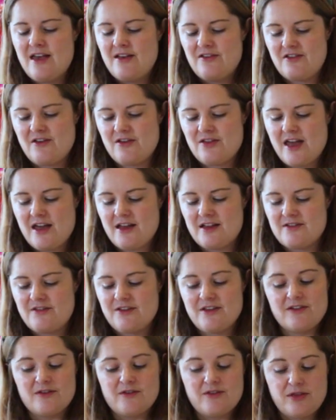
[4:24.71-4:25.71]
So that
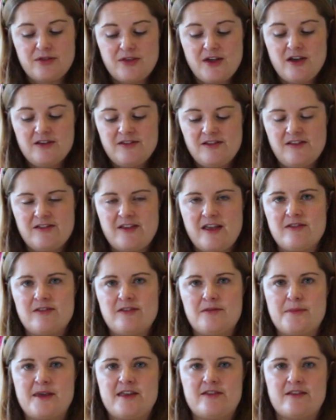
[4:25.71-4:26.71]
30
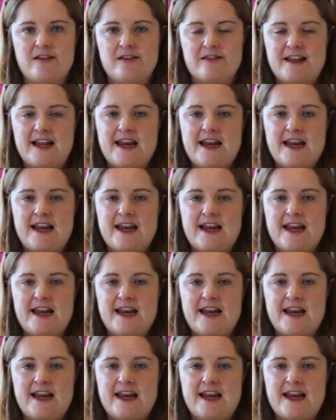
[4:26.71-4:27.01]
centimeters